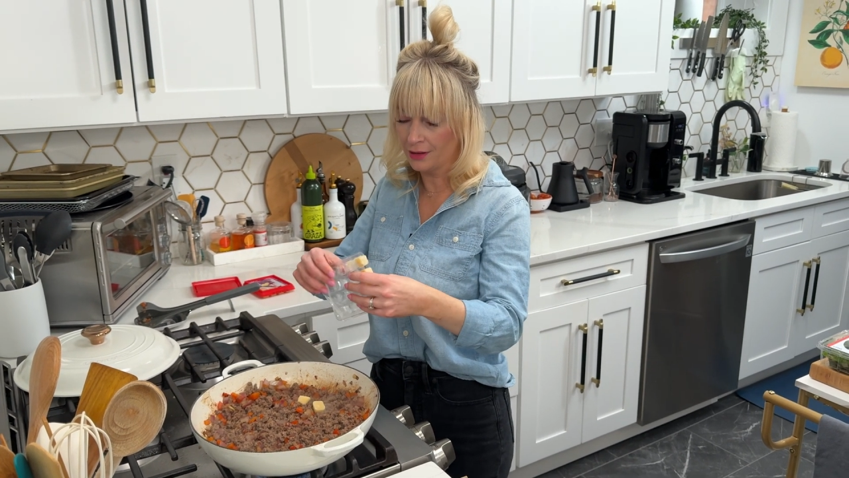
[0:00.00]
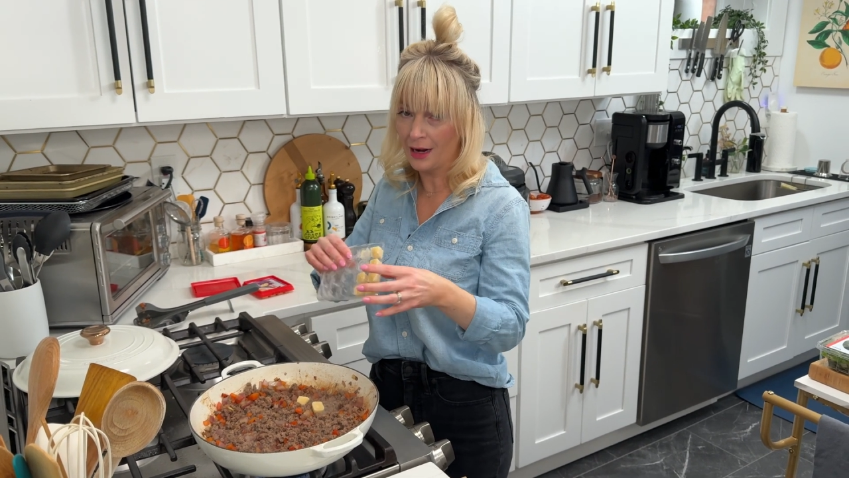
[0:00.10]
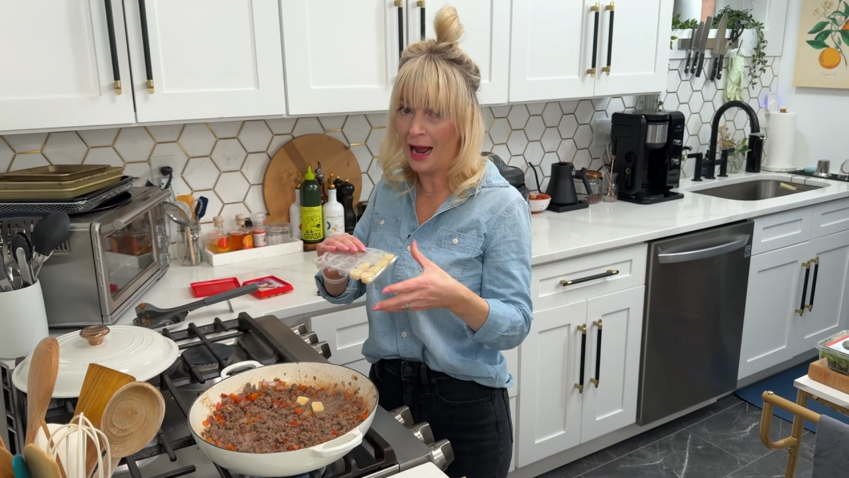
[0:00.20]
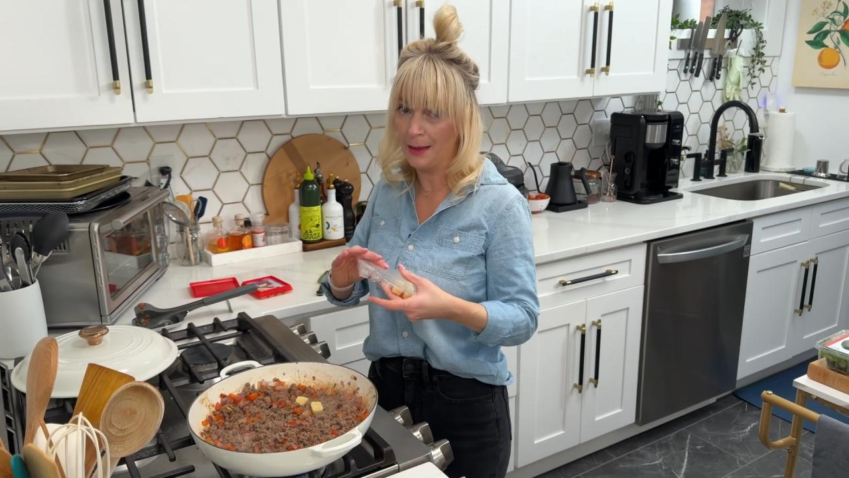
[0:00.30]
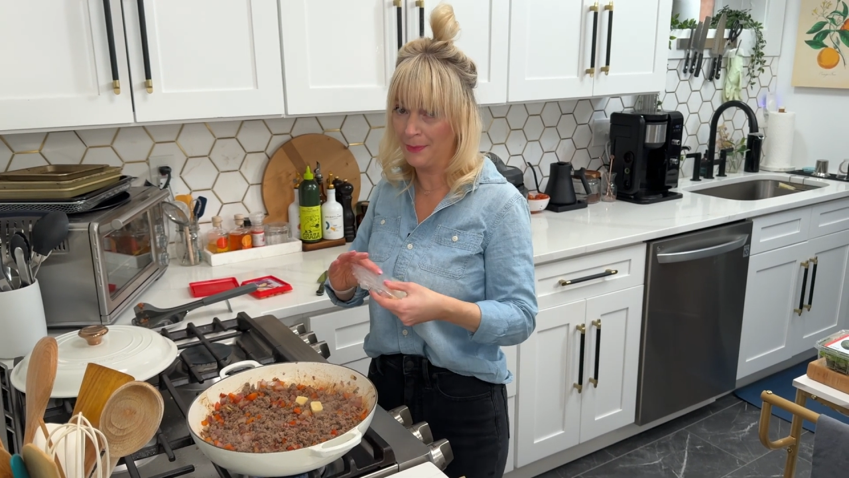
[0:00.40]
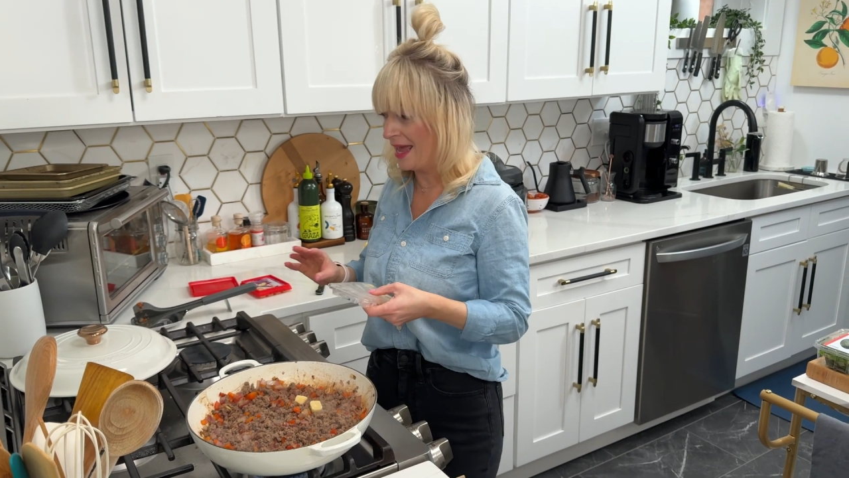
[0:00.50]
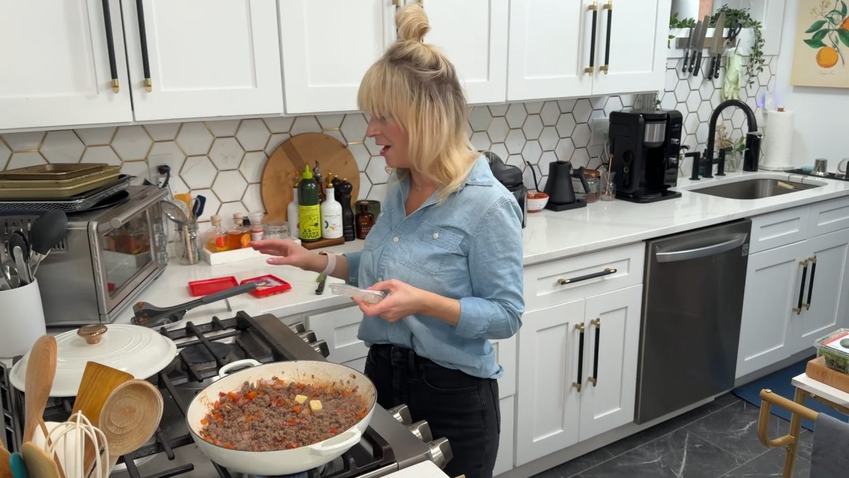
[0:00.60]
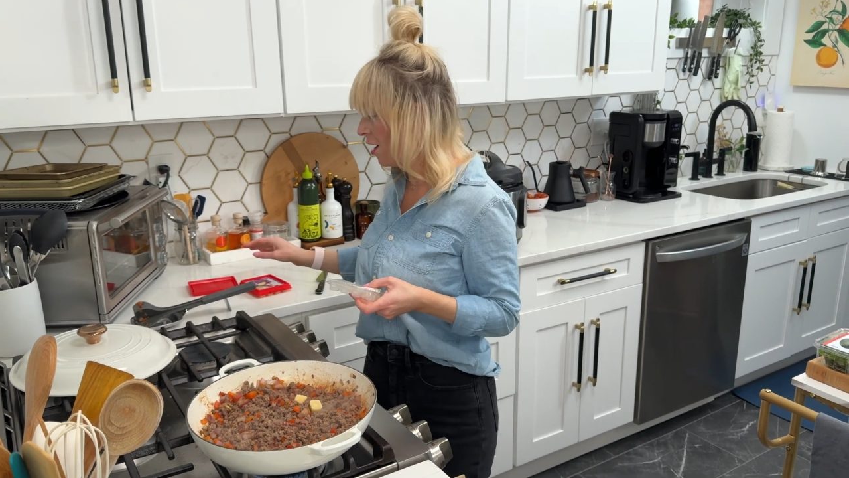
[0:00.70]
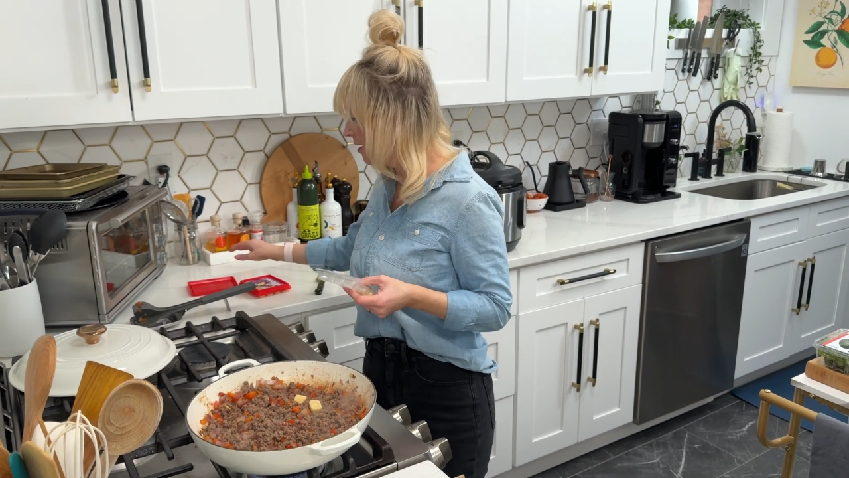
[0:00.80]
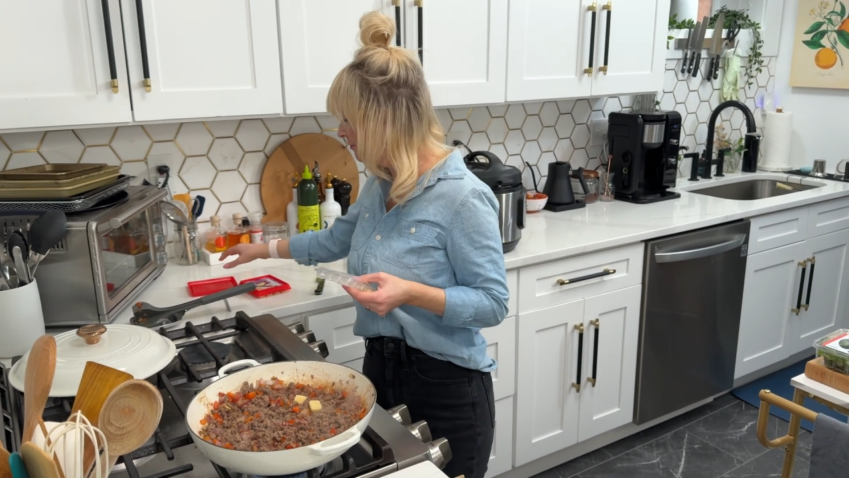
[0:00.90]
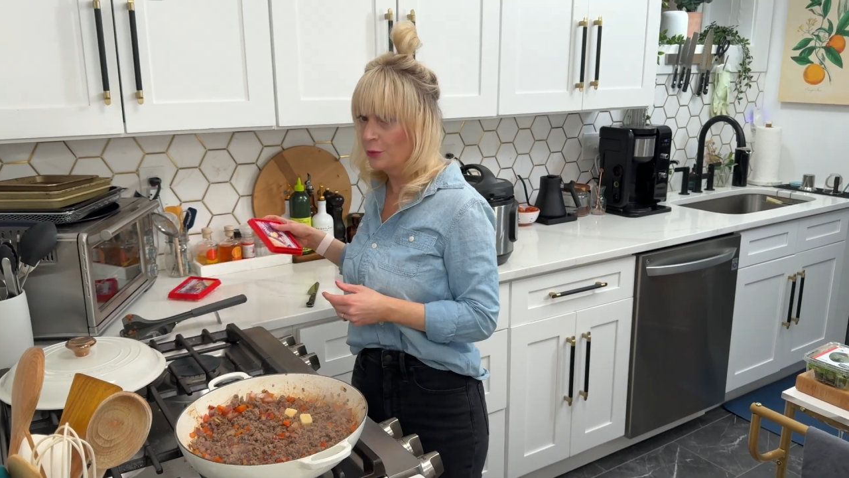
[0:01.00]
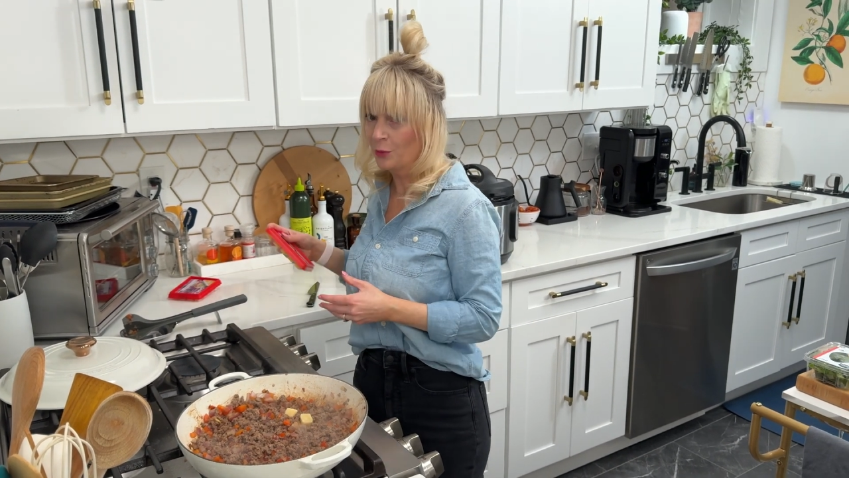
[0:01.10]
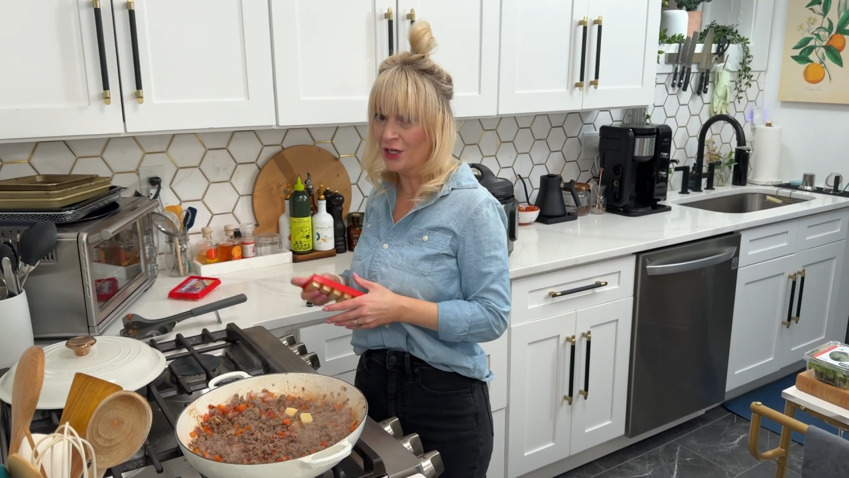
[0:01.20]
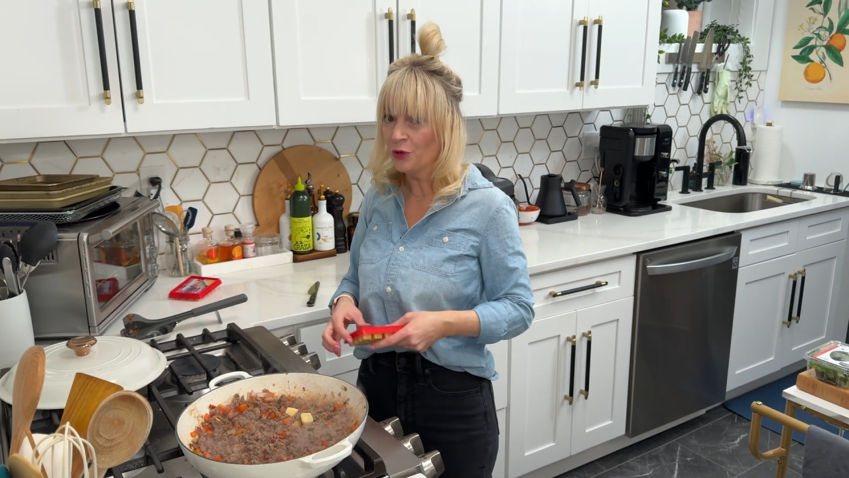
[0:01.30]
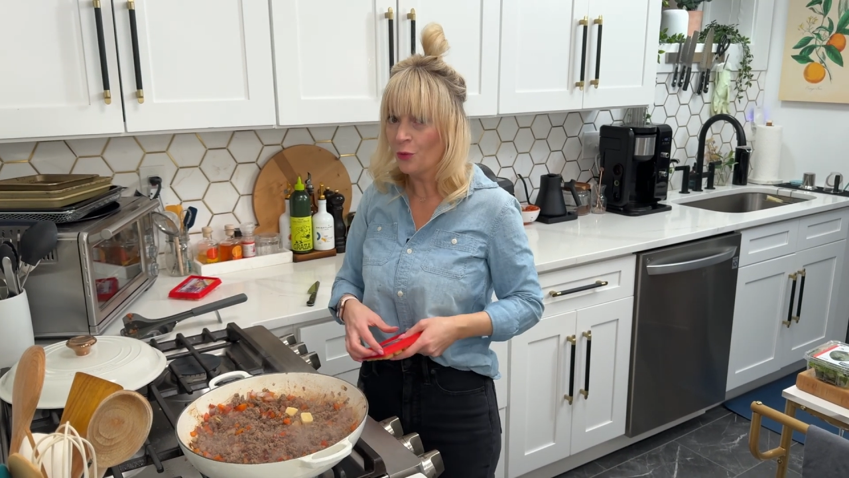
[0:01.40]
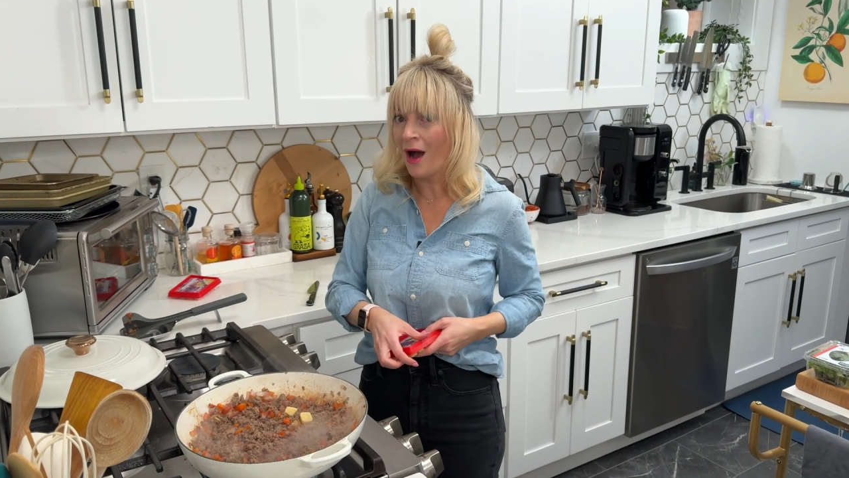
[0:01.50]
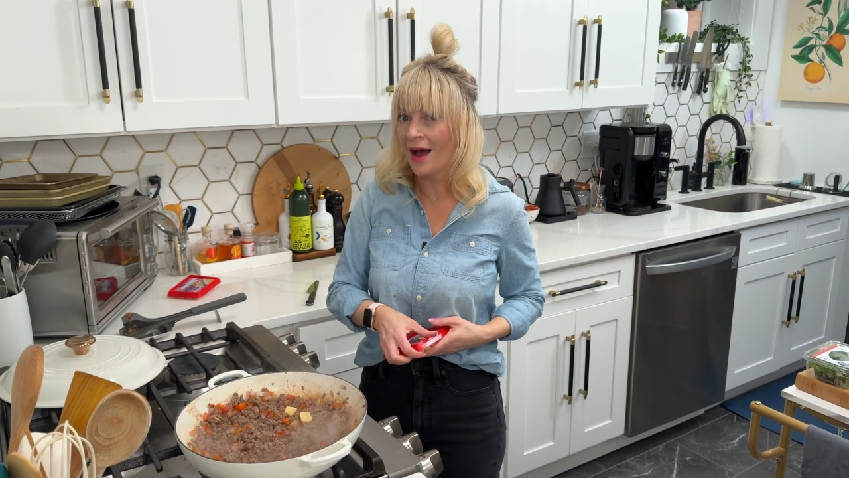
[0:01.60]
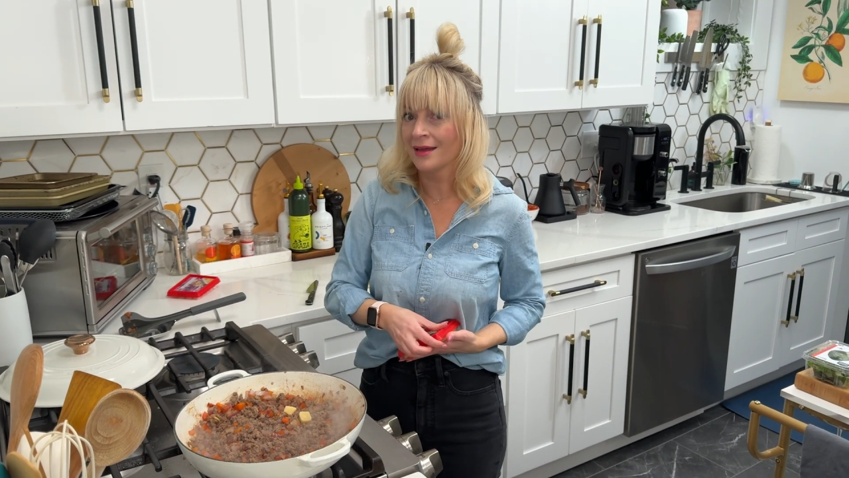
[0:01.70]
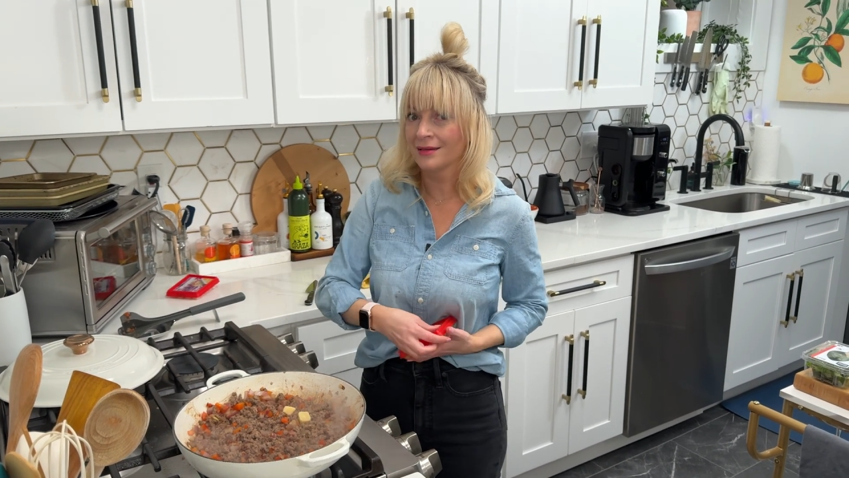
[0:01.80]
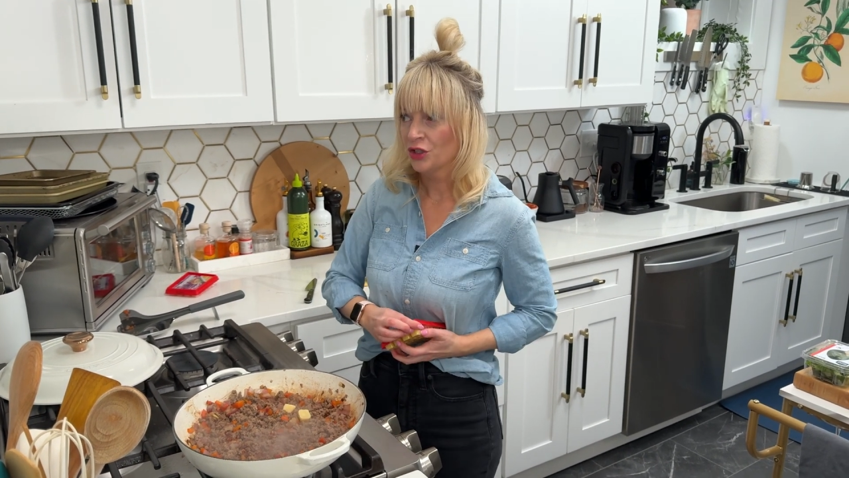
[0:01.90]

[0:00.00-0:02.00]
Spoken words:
high payoff, when you want